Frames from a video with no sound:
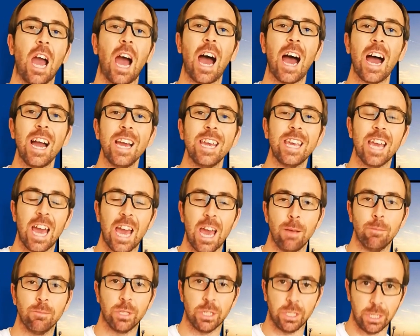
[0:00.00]

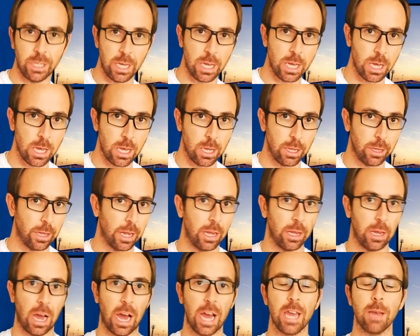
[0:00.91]

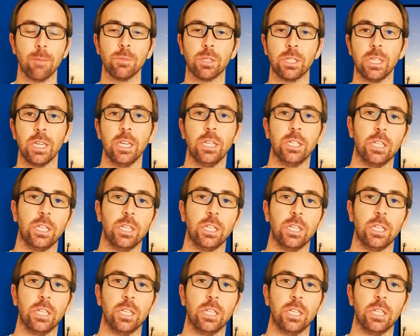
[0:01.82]
IMC